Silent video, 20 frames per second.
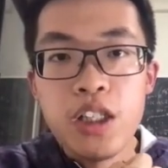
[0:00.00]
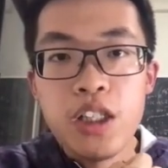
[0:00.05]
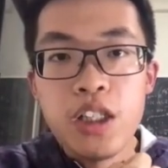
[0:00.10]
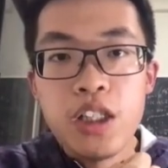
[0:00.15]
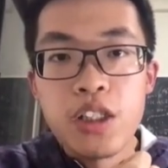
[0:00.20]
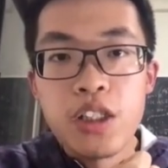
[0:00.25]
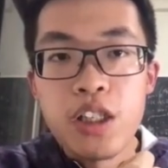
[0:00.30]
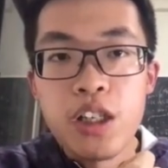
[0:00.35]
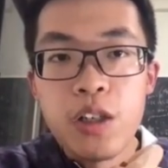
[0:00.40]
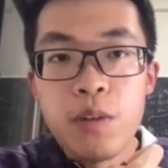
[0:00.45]

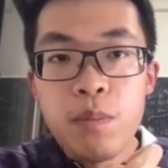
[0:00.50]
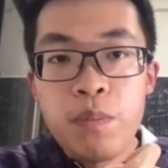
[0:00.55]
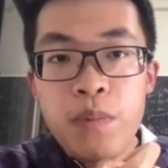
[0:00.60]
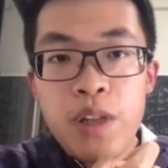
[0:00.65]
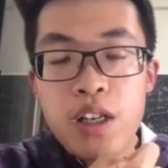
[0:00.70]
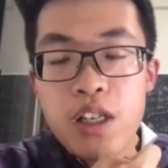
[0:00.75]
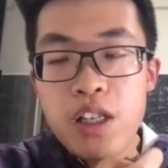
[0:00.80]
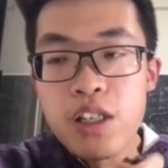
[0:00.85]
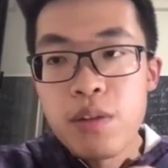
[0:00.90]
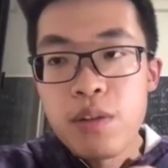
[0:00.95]
So
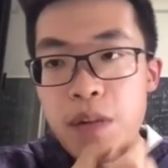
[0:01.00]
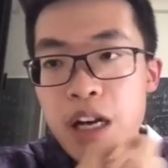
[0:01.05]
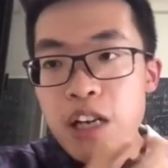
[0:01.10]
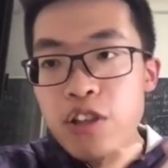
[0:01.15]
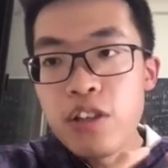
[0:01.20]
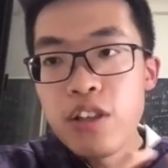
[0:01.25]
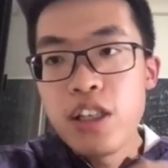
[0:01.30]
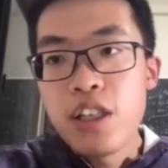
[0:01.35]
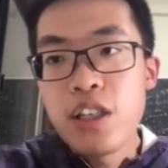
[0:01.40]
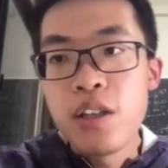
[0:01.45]

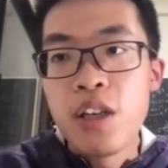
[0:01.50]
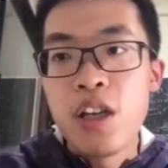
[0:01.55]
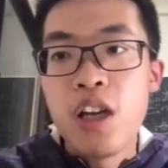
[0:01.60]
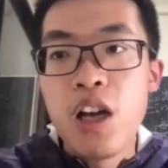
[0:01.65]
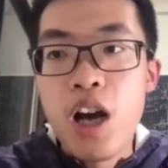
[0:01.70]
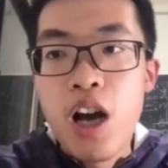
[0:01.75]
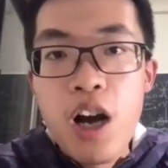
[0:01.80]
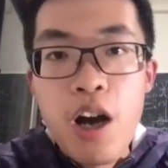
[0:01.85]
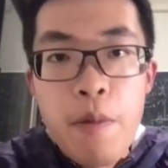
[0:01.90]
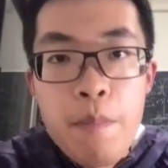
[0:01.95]
especially
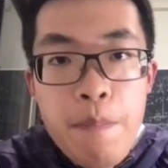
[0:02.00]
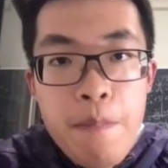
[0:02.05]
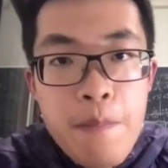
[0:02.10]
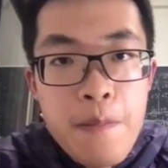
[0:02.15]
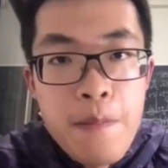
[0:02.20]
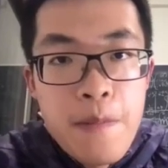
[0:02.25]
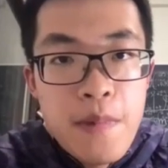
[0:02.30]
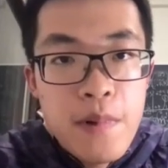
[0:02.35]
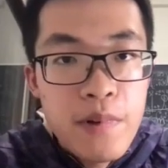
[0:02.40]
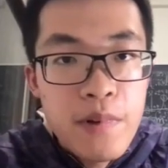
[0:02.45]

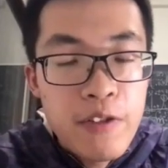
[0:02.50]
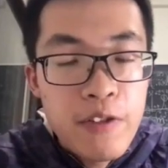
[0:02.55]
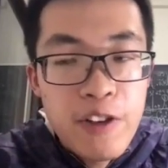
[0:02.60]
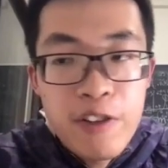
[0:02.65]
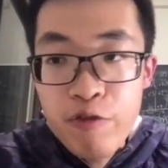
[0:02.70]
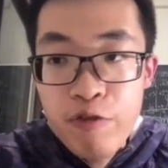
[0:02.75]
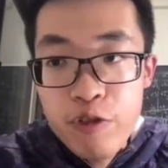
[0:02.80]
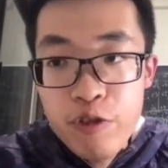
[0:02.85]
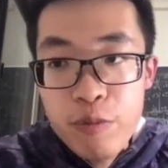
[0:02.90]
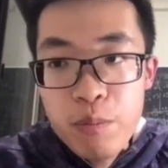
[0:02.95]

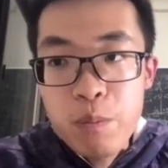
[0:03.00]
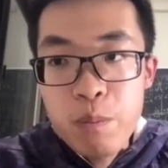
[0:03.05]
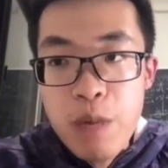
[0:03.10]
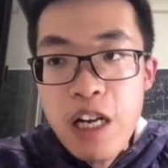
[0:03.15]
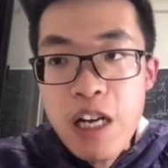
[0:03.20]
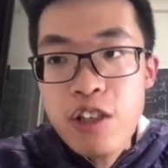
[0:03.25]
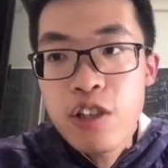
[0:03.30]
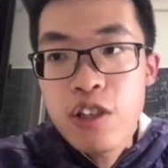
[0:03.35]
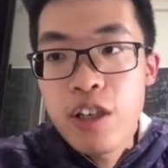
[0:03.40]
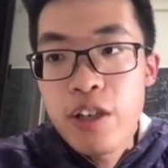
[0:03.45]

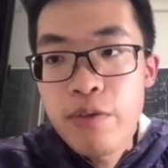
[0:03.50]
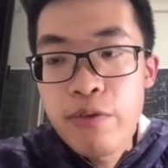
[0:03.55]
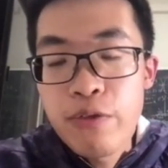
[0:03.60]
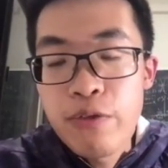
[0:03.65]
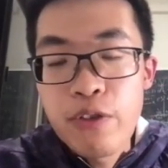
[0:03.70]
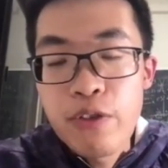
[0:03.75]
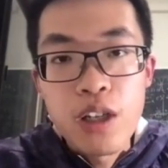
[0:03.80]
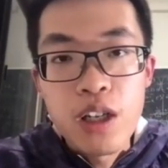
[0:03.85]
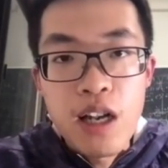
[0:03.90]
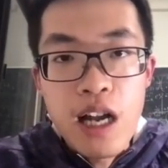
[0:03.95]
for the
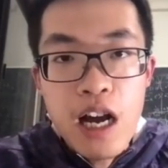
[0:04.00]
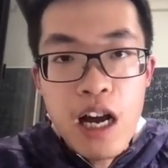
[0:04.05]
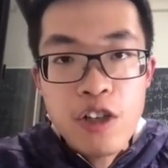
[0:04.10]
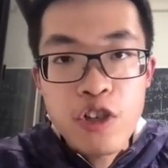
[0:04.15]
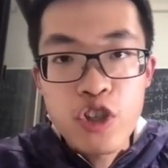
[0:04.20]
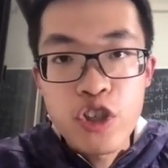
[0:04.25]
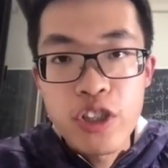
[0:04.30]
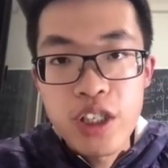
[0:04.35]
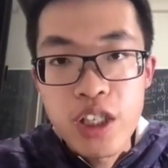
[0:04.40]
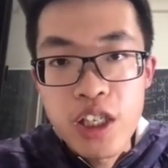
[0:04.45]
large
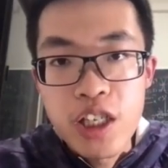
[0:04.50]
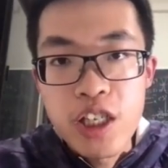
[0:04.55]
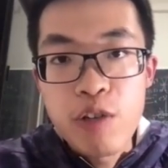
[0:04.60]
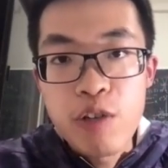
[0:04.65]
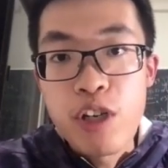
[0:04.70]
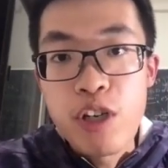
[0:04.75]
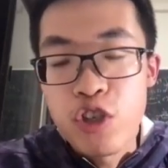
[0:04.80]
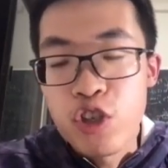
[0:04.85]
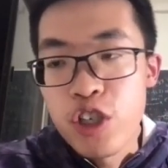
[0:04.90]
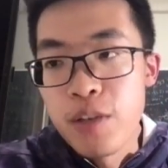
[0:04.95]
T
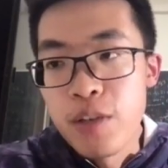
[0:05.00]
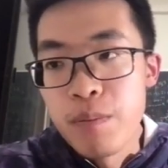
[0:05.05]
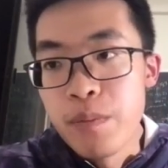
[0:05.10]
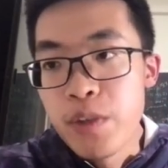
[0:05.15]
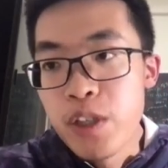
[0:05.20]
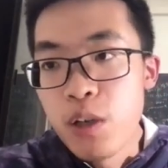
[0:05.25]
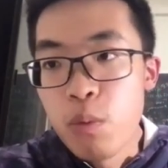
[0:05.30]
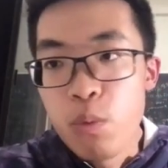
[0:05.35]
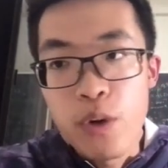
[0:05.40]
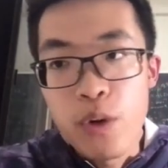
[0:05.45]
regime. So
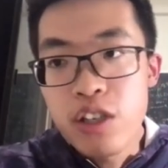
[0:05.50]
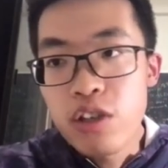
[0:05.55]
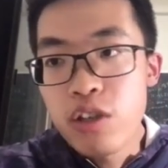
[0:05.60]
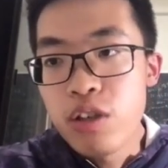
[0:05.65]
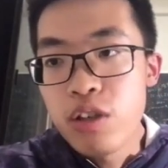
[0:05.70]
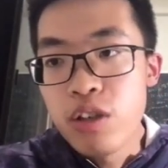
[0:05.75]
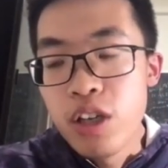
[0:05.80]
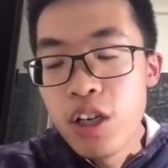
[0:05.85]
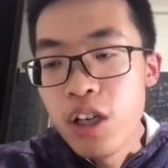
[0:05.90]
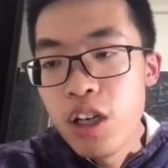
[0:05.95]

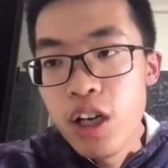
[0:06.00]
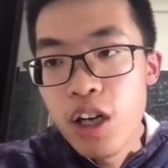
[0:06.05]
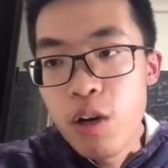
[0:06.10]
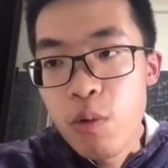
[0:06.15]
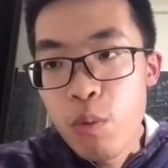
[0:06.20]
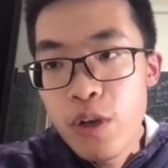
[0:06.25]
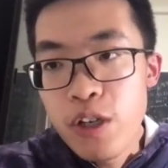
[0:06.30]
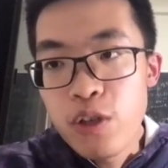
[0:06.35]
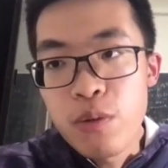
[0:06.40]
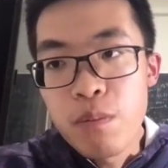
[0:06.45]
which
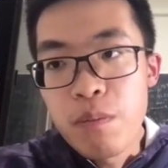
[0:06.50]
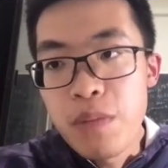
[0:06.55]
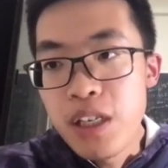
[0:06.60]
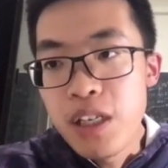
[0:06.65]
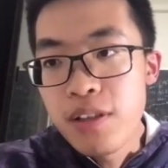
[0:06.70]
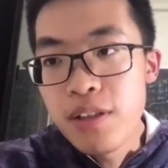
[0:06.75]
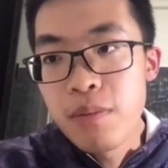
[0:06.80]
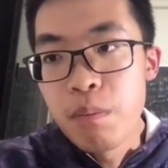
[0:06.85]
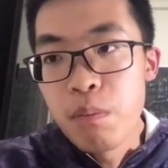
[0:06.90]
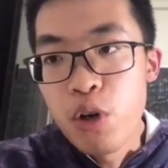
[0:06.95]
means
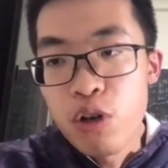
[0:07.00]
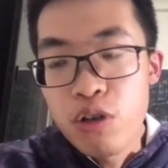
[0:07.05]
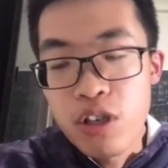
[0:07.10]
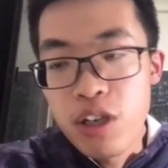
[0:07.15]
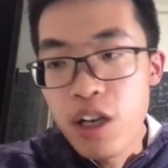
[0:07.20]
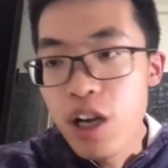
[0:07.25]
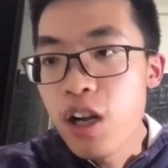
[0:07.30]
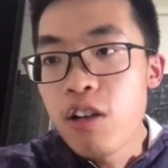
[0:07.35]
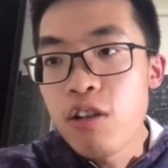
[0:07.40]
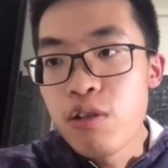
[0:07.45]
more
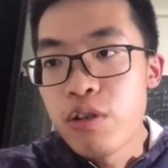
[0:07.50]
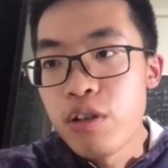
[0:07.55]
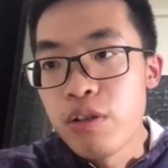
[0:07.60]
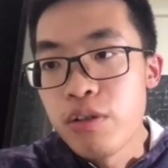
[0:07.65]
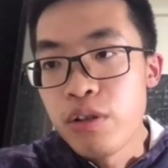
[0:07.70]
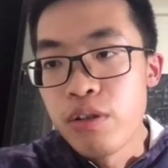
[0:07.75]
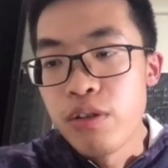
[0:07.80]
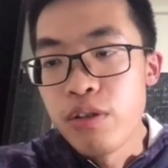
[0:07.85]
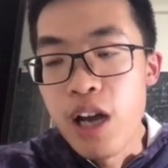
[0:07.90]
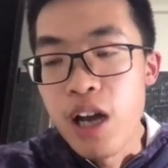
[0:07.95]
challenging
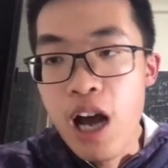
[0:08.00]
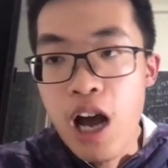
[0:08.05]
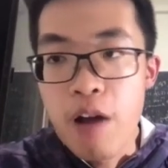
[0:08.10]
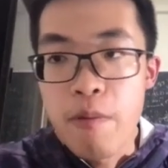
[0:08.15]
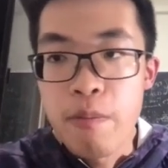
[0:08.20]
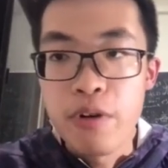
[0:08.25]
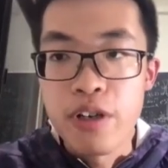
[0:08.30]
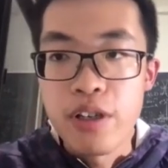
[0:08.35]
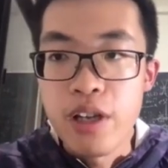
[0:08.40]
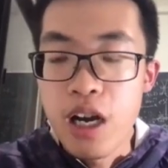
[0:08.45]
to the
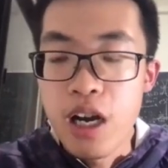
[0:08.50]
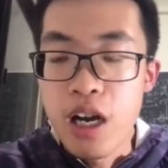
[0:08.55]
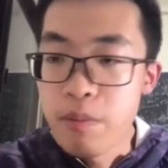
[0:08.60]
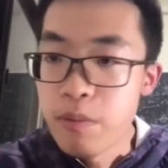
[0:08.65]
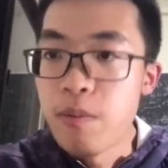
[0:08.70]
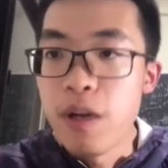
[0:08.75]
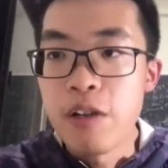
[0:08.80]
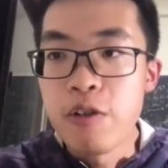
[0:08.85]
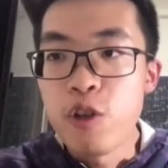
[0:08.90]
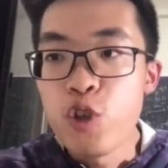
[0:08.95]
hybrid
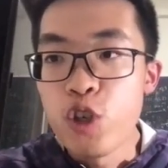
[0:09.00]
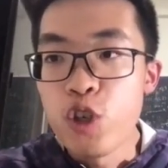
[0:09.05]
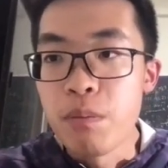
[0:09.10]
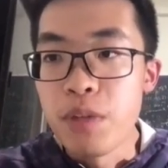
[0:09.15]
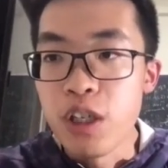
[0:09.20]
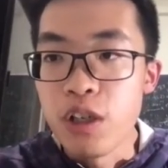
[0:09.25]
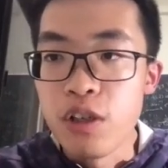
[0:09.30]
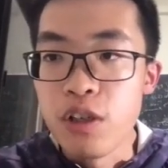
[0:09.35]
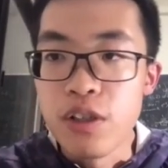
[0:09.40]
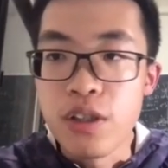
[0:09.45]
optimization
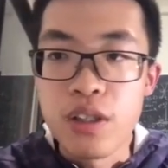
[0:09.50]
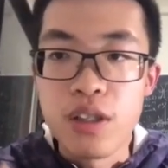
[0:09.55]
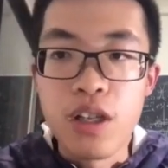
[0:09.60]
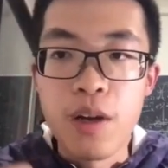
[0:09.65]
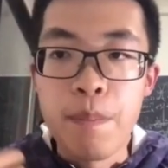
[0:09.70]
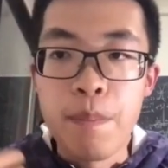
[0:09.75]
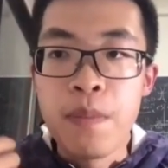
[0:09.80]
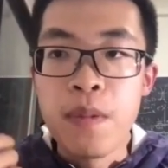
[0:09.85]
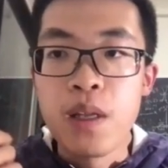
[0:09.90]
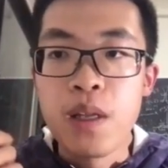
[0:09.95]
because
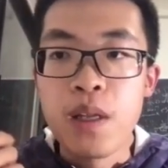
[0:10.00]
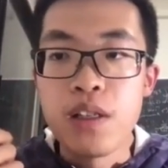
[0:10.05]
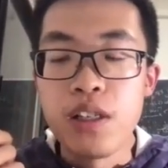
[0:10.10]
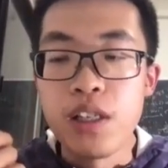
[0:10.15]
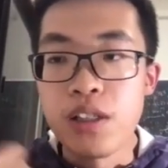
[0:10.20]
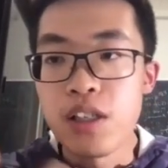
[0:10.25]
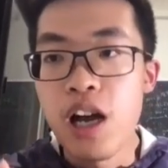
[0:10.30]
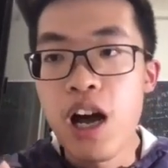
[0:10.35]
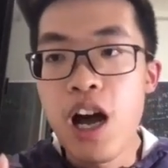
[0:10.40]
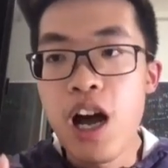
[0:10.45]
the
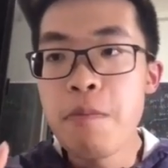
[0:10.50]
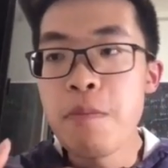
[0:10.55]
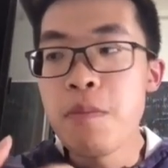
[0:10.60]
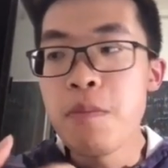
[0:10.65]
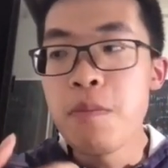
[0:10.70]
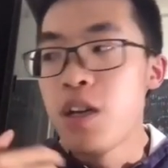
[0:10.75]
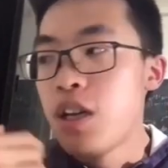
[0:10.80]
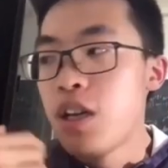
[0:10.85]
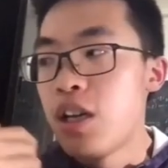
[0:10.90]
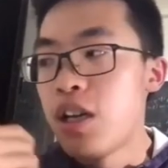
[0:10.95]
time
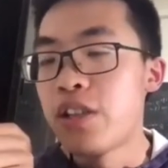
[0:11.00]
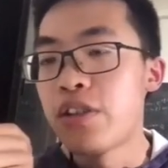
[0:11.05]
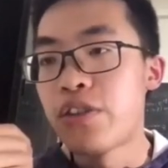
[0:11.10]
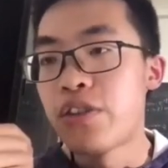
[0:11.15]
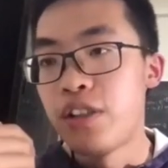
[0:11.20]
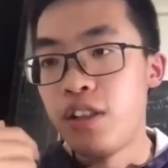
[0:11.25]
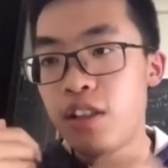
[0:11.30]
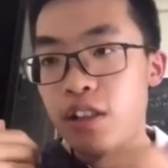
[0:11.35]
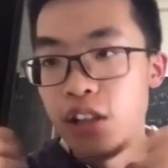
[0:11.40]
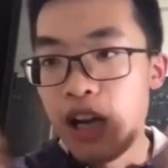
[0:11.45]
is
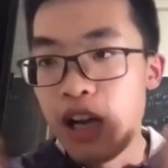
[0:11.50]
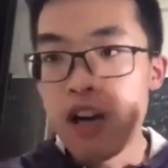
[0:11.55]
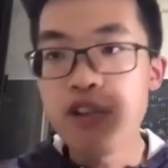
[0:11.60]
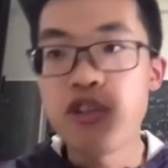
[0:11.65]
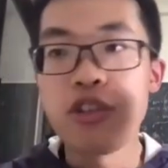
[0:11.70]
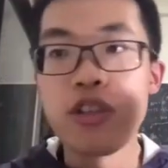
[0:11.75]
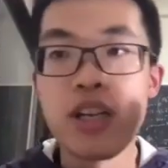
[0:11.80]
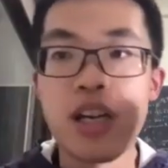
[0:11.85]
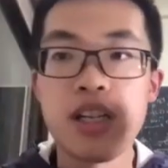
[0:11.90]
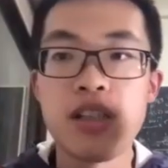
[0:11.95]

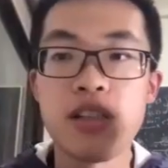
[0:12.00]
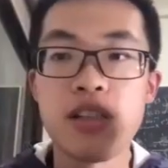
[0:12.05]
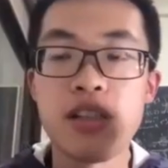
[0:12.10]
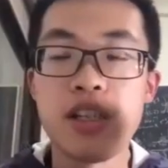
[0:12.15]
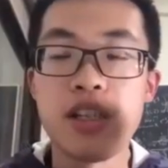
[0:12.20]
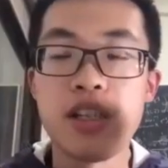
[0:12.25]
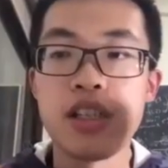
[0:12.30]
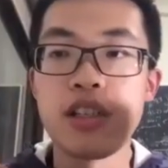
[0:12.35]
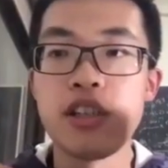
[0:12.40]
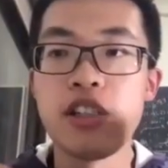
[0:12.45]
larger and
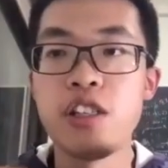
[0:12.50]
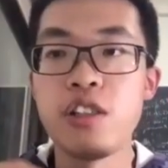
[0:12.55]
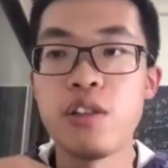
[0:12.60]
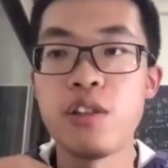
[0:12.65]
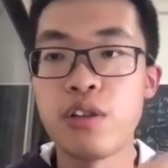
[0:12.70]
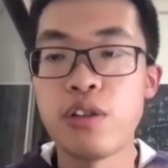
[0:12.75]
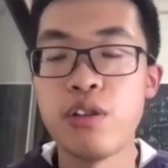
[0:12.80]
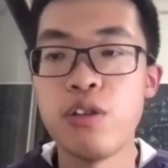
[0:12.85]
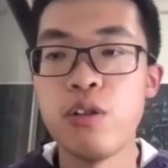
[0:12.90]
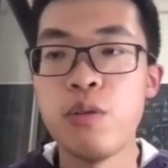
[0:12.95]
it needs
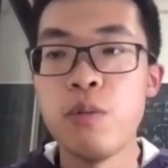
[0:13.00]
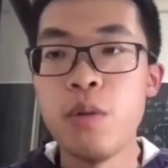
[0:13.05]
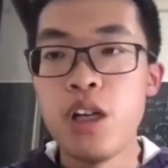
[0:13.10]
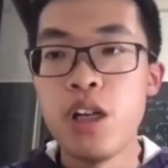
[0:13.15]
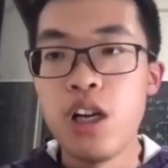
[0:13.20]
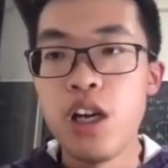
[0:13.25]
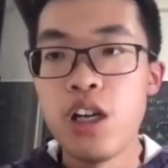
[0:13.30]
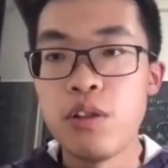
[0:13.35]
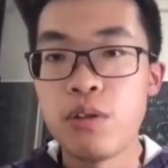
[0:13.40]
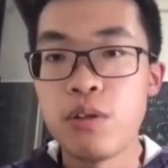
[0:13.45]
to
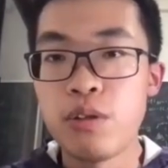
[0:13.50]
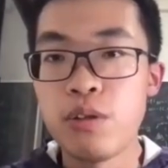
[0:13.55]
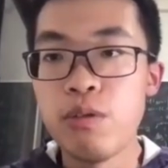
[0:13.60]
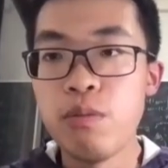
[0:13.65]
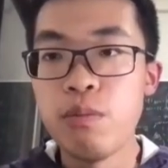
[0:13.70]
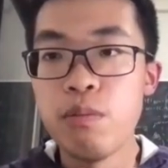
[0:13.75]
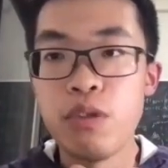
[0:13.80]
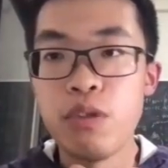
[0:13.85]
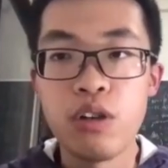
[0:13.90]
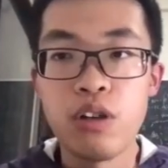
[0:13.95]
do
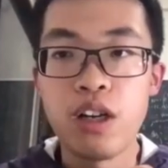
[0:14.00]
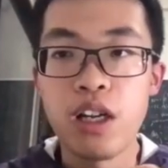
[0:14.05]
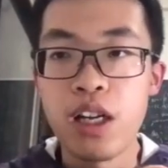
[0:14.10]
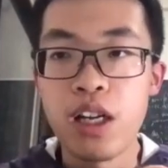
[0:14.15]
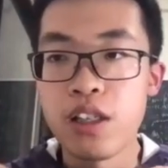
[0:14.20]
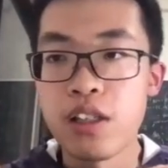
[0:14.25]
more